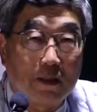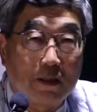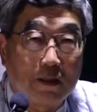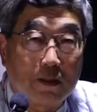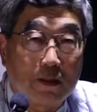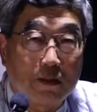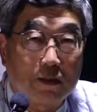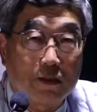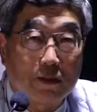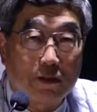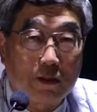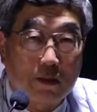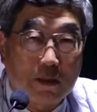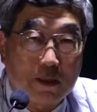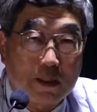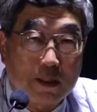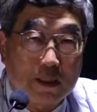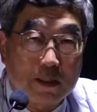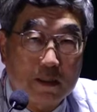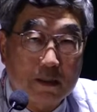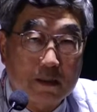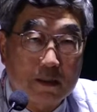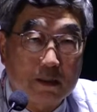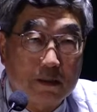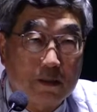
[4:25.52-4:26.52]

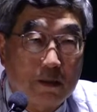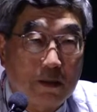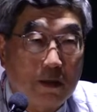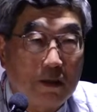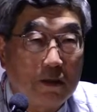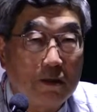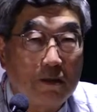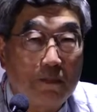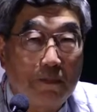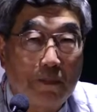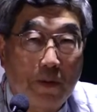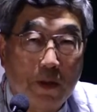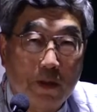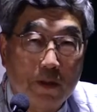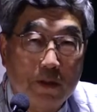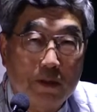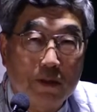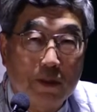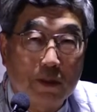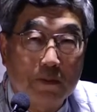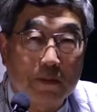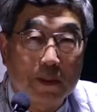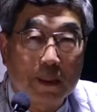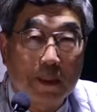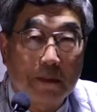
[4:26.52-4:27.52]
strong point
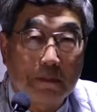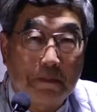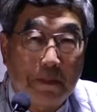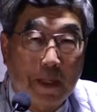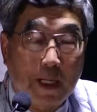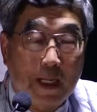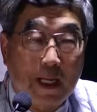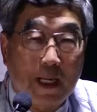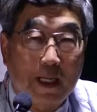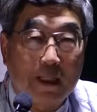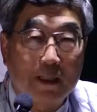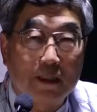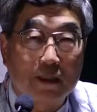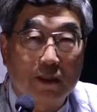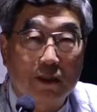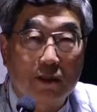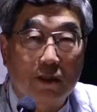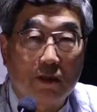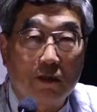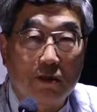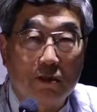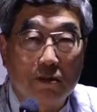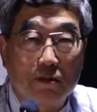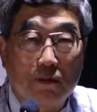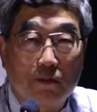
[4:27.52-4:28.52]
of Japan,
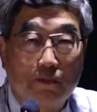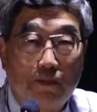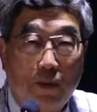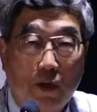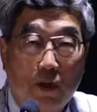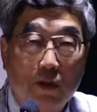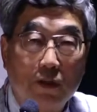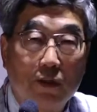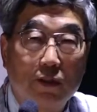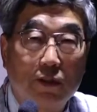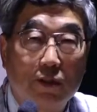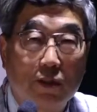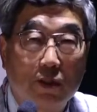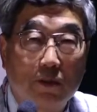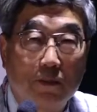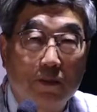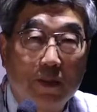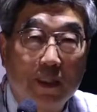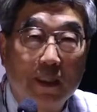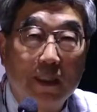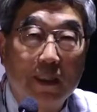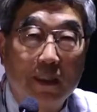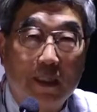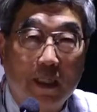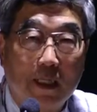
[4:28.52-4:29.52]
strong point of
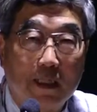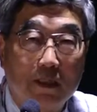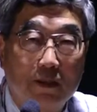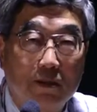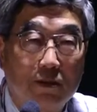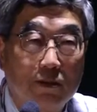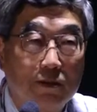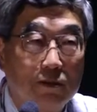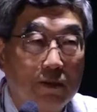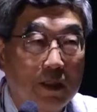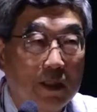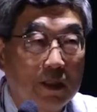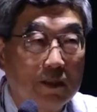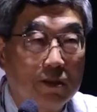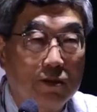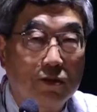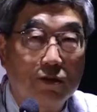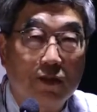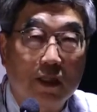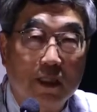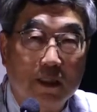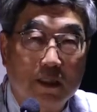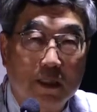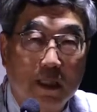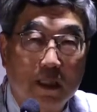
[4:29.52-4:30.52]
India to work
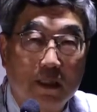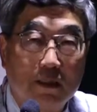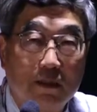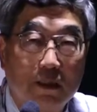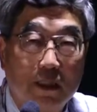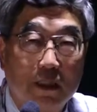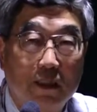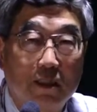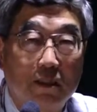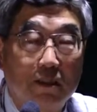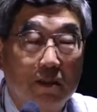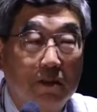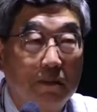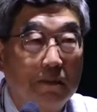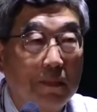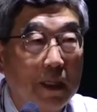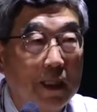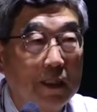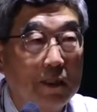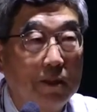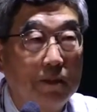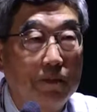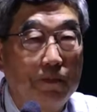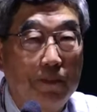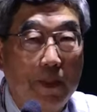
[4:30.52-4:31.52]
together, which
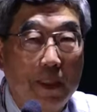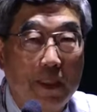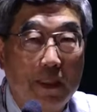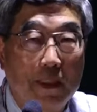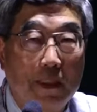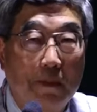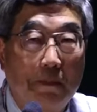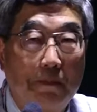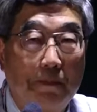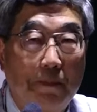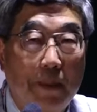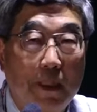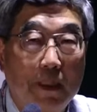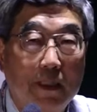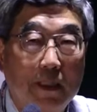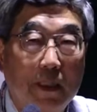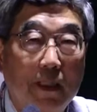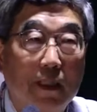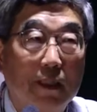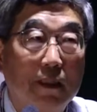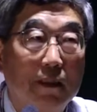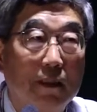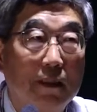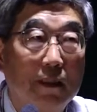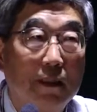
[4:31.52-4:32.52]
might be the
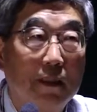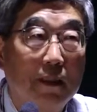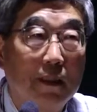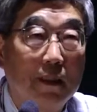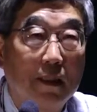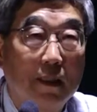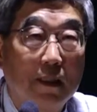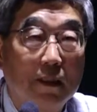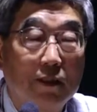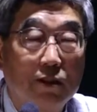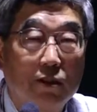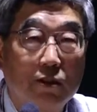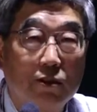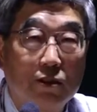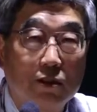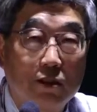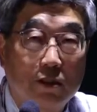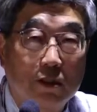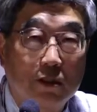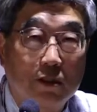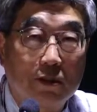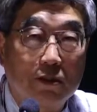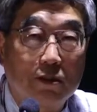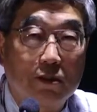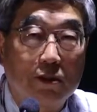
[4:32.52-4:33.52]
better
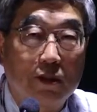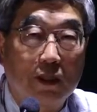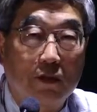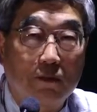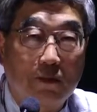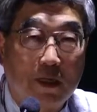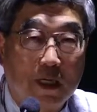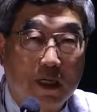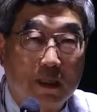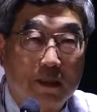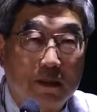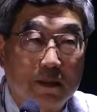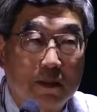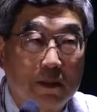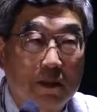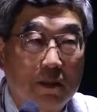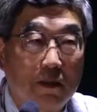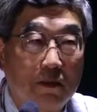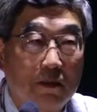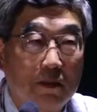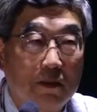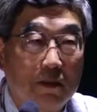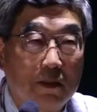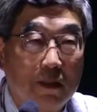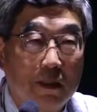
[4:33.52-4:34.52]
solution to the world.
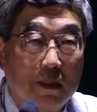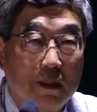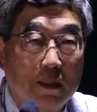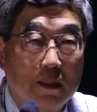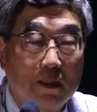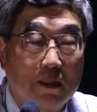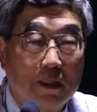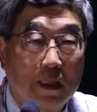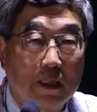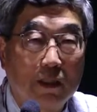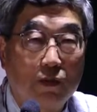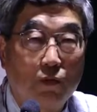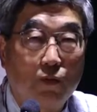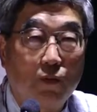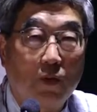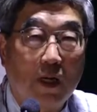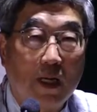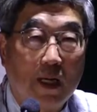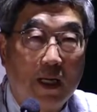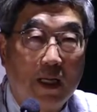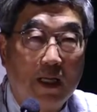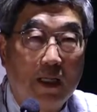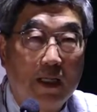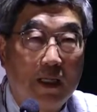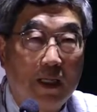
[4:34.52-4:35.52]
So that's
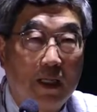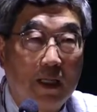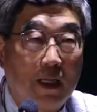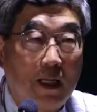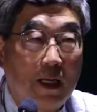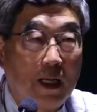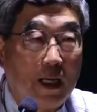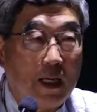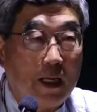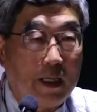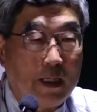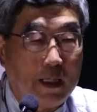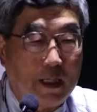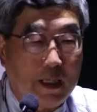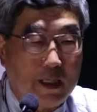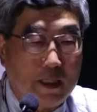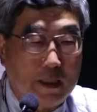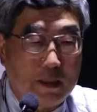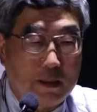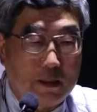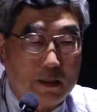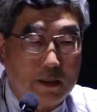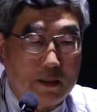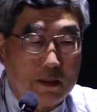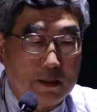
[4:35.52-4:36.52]
why I like
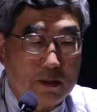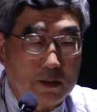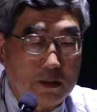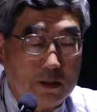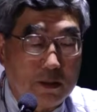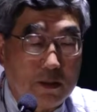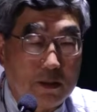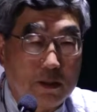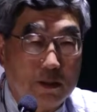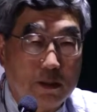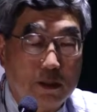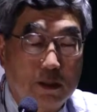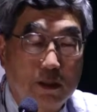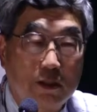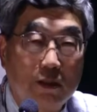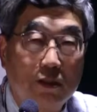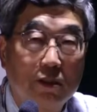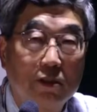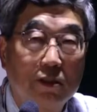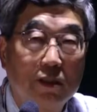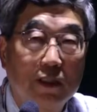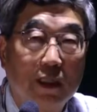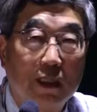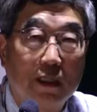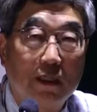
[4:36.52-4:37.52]
to,
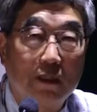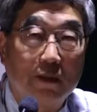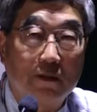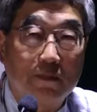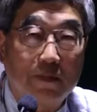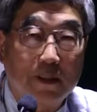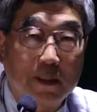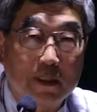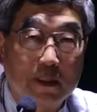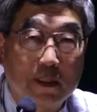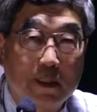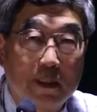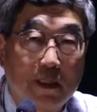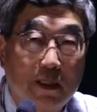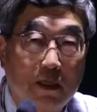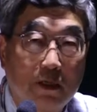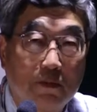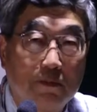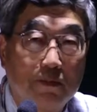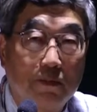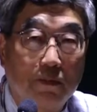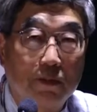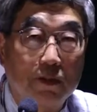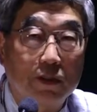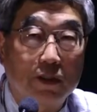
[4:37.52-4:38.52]
through the university of
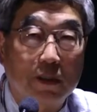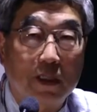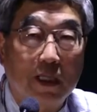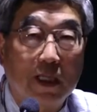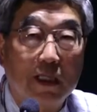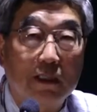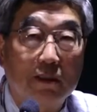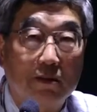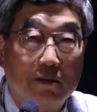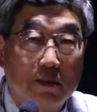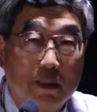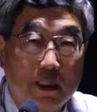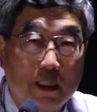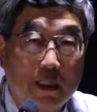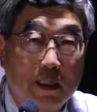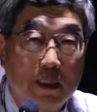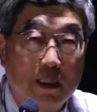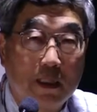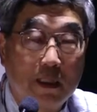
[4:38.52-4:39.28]
both countries,